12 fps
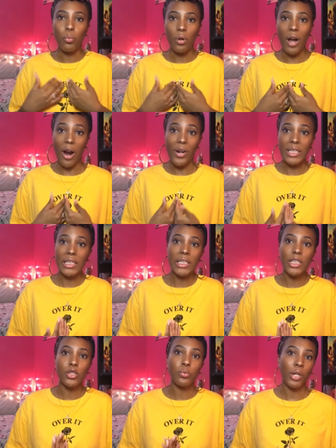our
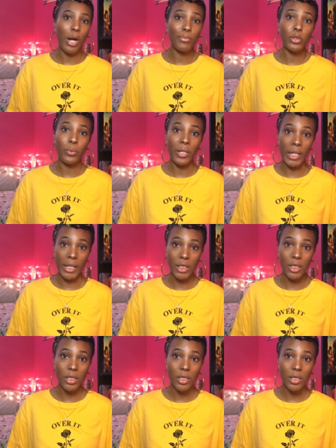existence will come to an
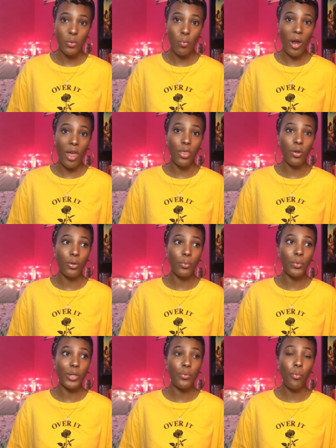end, whether
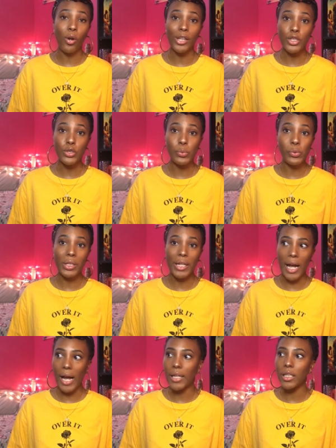we want it to or
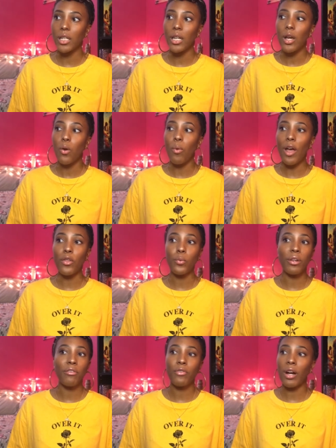not, whether
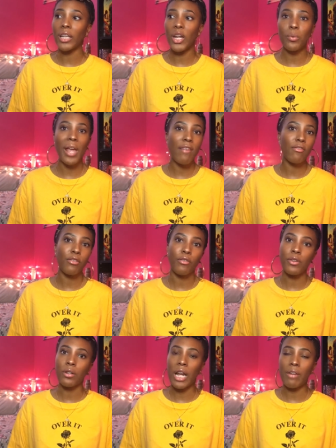we felt like we haven't
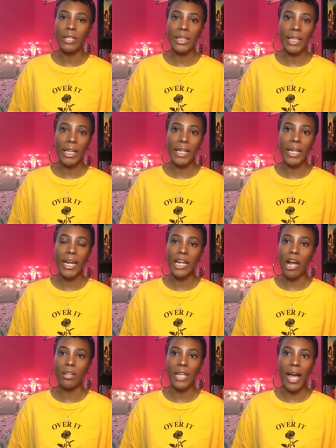fulfilled everything in
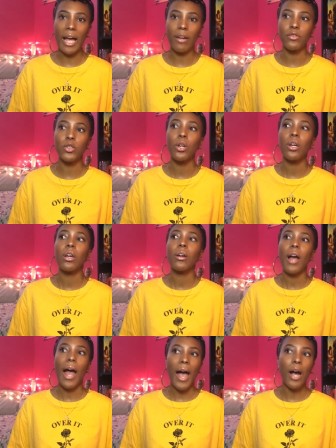our lives.
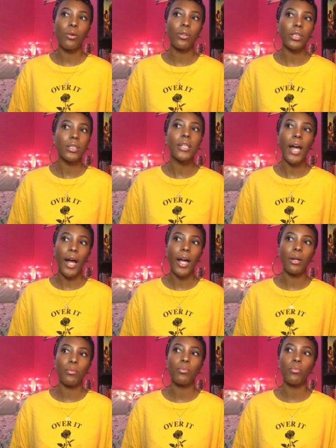Our
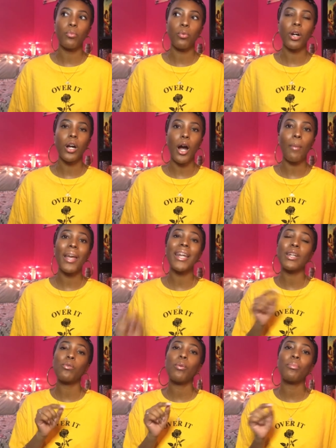time will come,
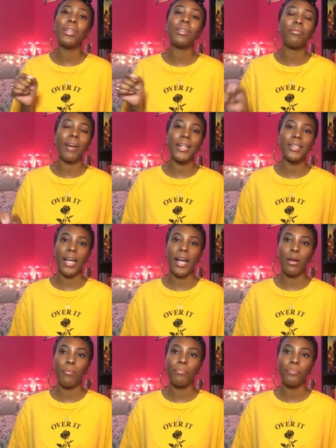and it will be the right
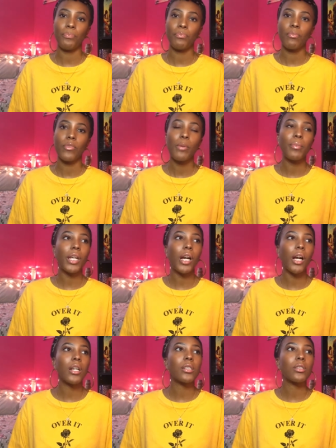time,
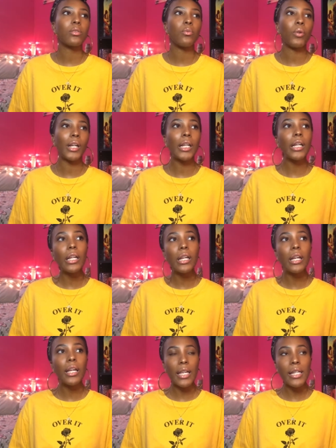because when it
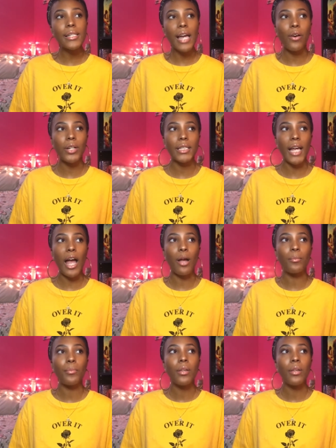is our time,